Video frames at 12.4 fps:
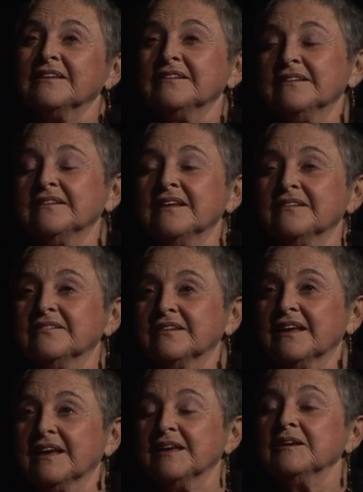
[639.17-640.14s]
and then they
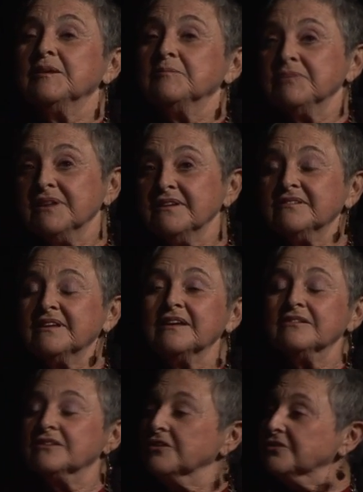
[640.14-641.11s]
say, please
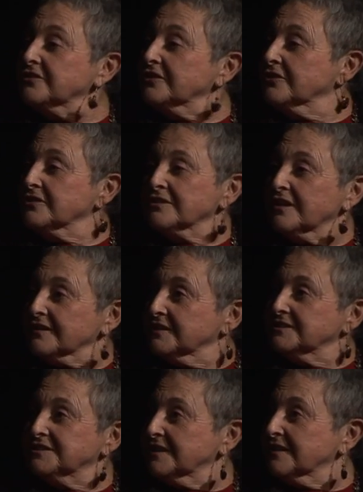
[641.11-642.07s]
stay close to your
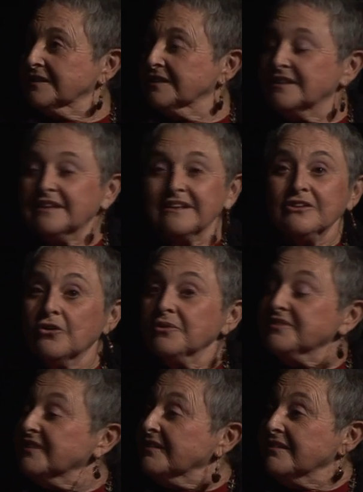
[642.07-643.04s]
luggage, da-da-da-da, and they
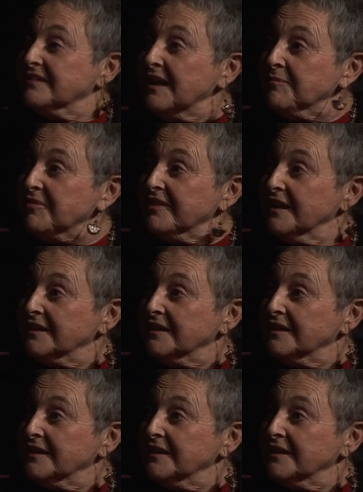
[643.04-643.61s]
always say the same